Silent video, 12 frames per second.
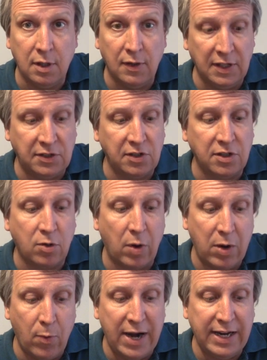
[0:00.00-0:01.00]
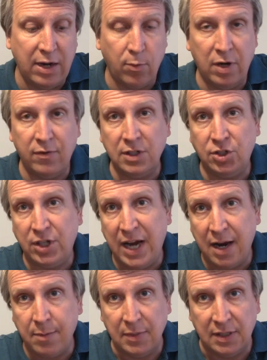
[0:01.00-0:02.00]
This is a great way to get rid of
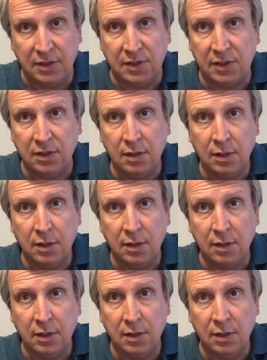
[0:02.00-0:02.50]
enchantments.